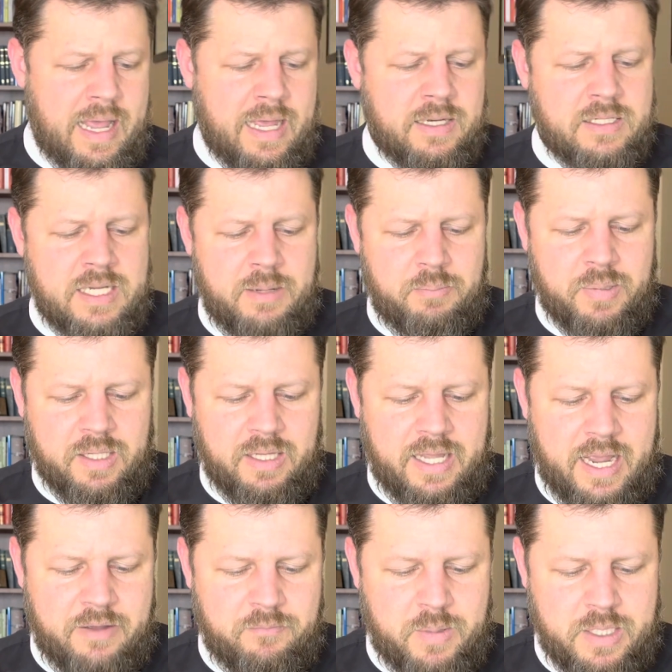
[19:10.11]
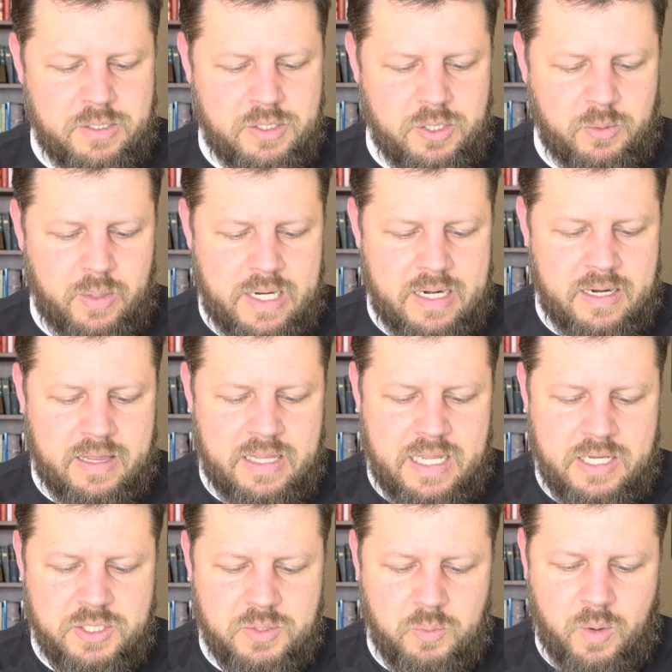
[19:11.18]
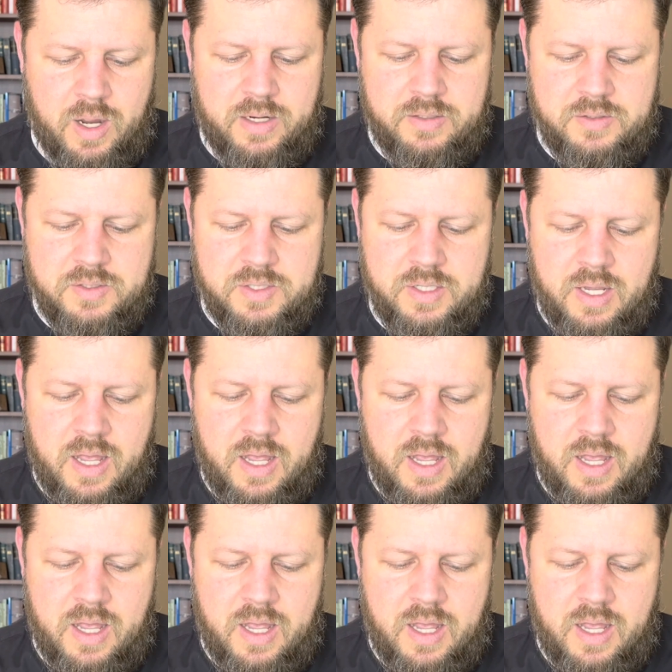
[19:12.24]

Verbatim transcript: and typically I've been doing these ones